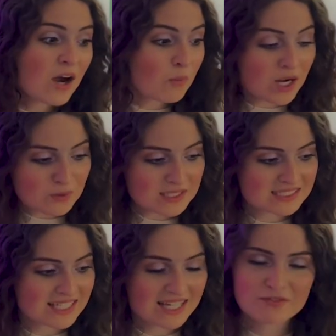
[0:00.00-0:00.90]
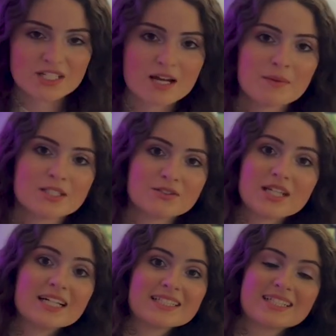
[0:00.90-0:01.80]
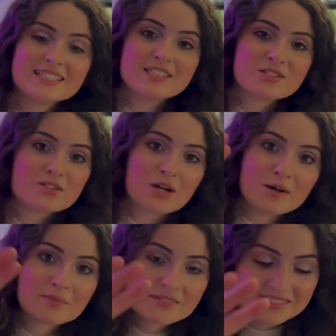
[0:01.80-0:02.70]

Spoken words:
Why do I sing every time I do that? I need to stop.